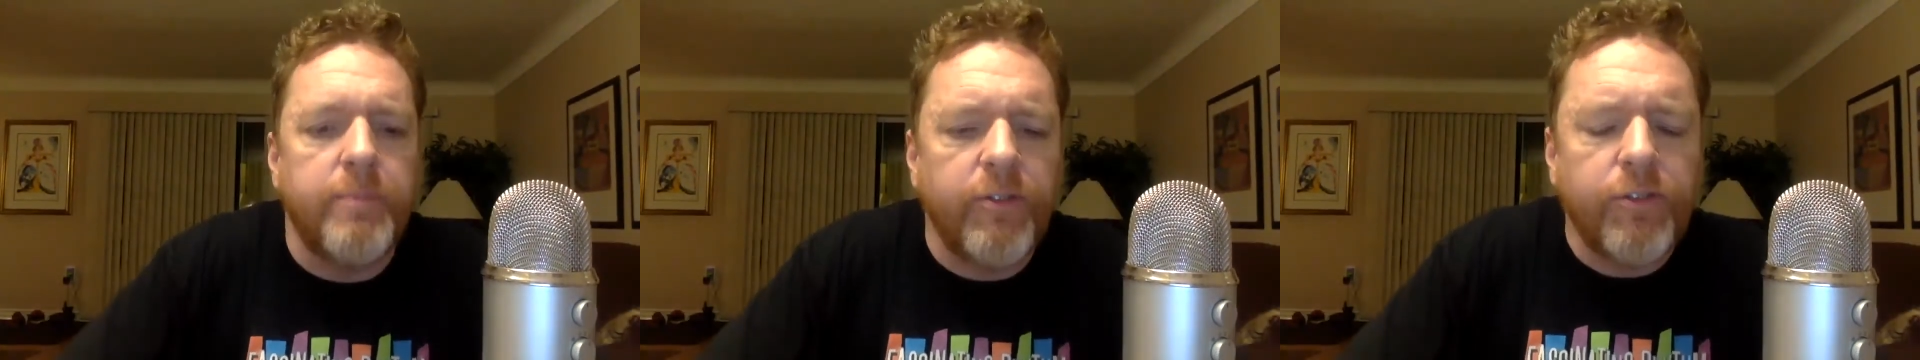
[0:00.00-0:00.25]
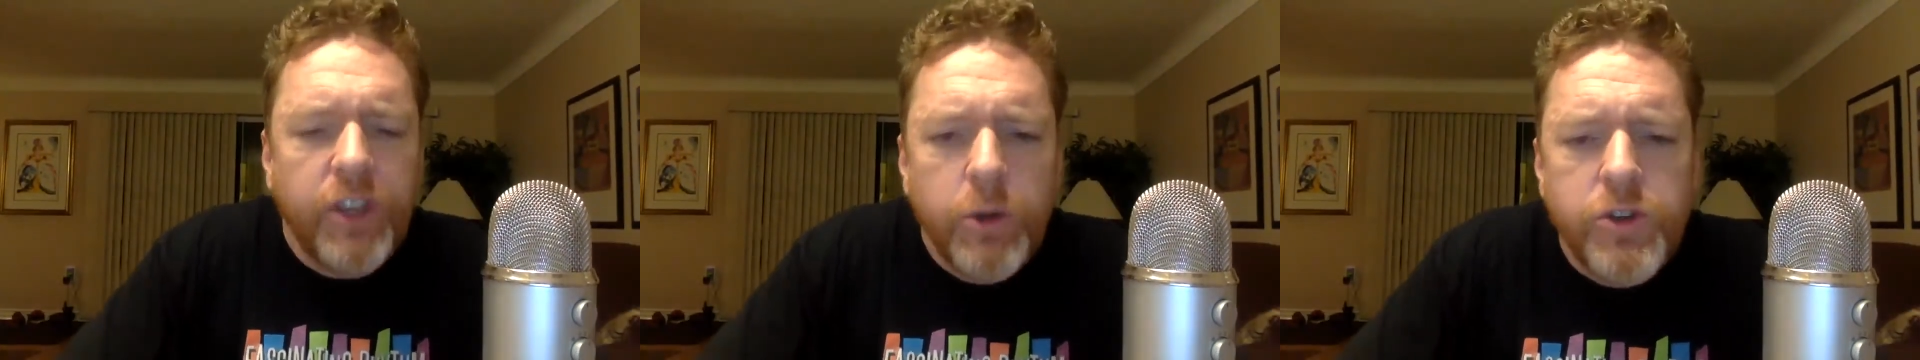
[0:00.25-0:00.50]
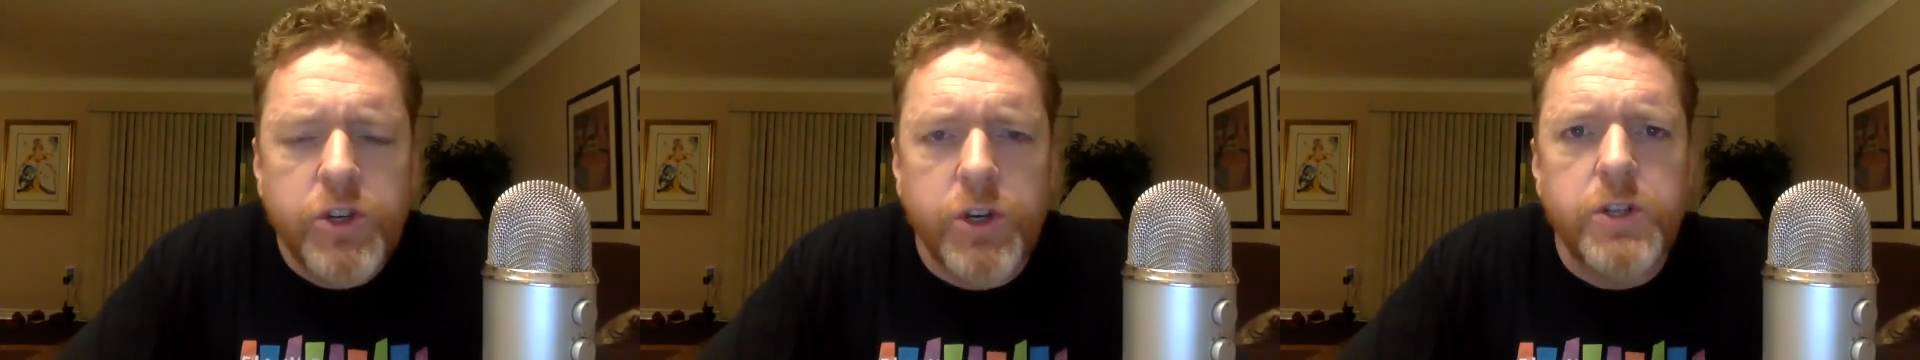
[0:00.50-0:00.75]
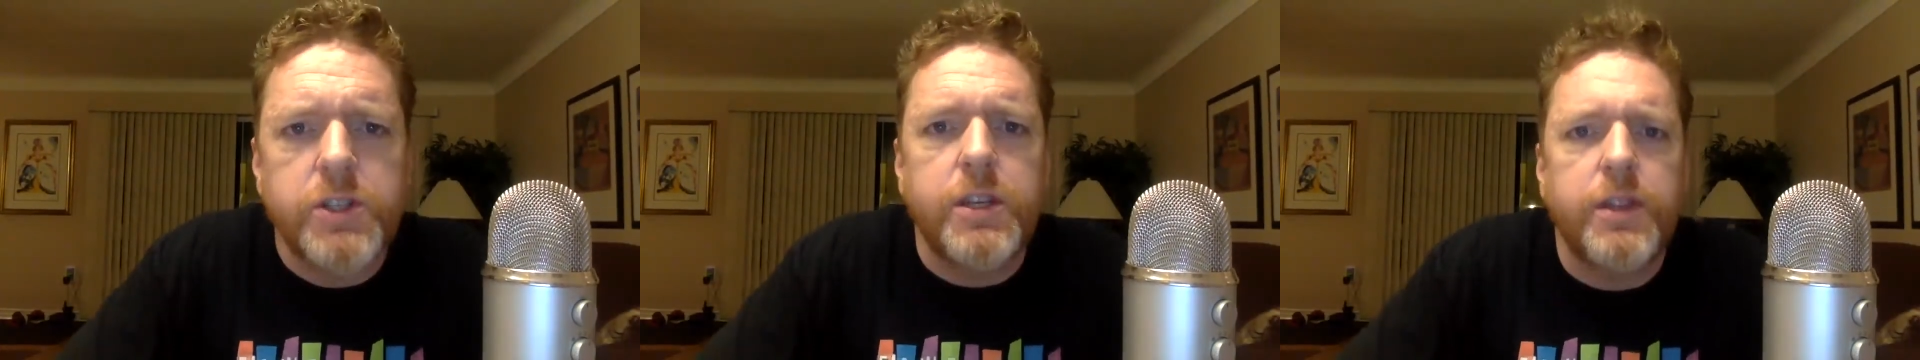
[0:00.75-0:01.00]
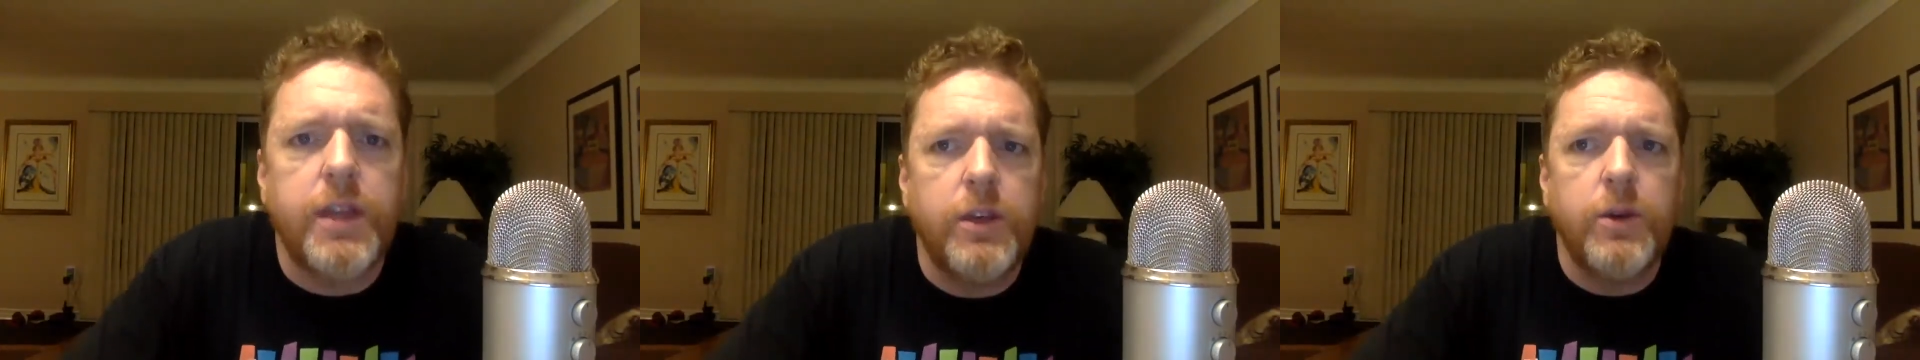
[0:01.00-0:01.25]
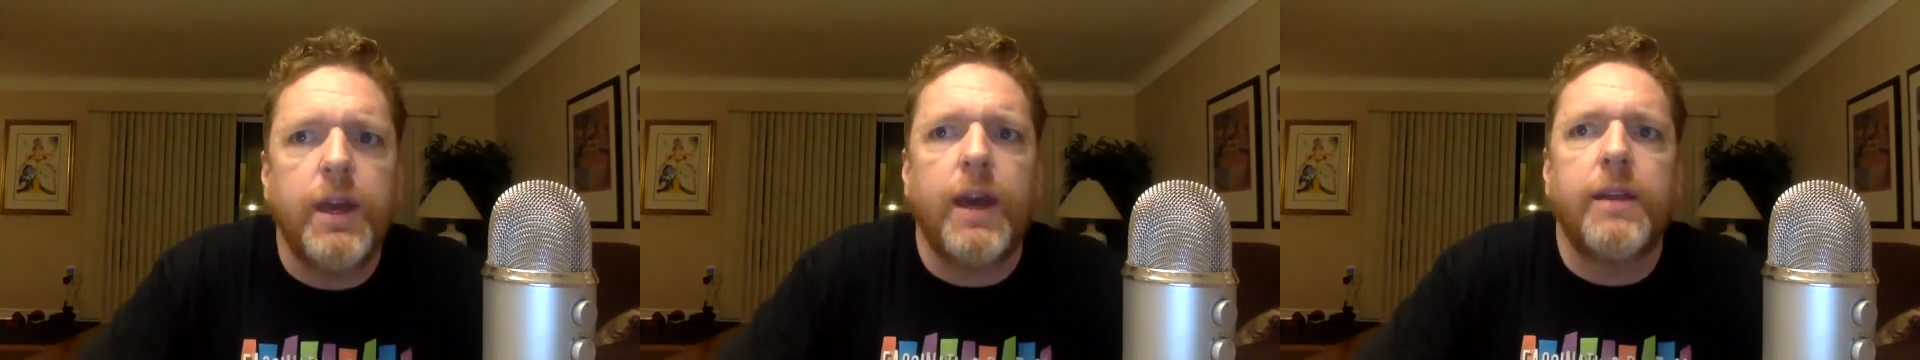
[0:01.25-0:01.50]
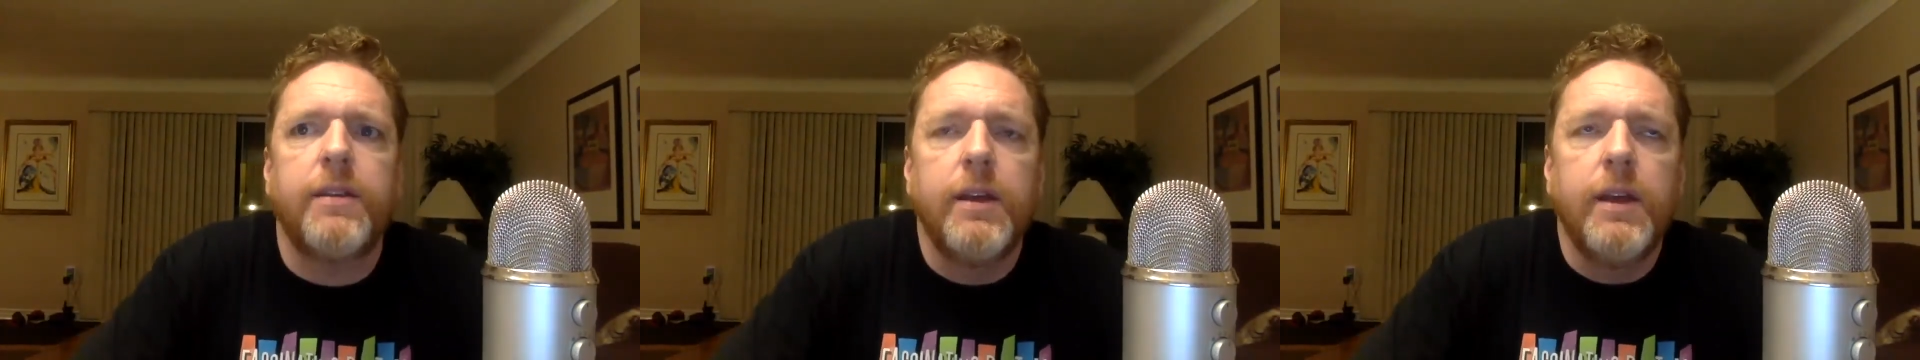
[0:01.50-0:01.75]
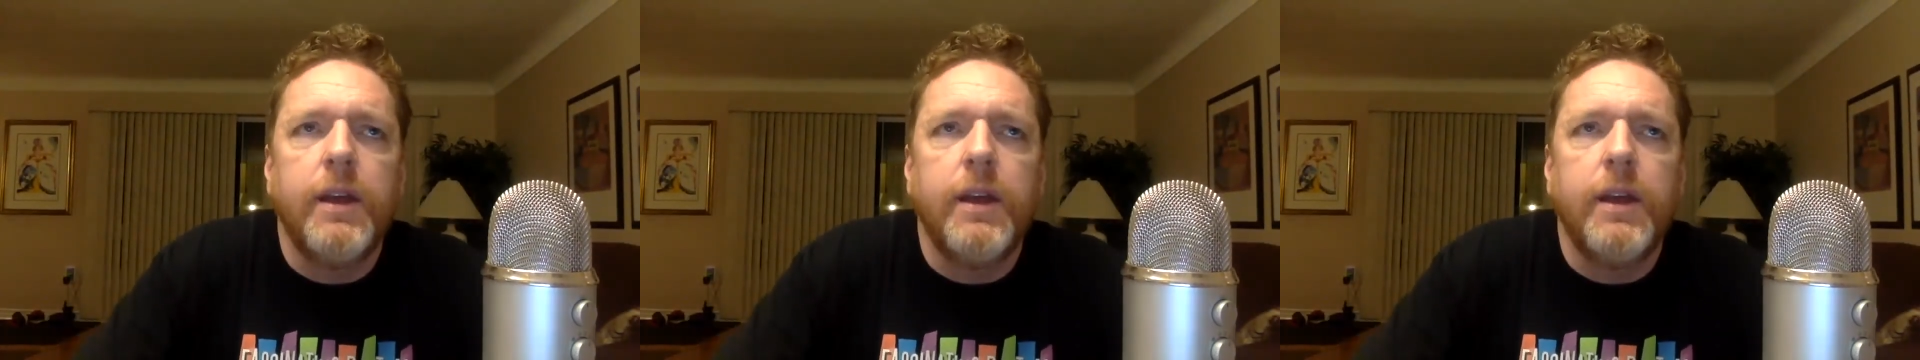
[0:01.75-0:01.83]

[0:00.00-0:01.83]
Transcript: futures that you get,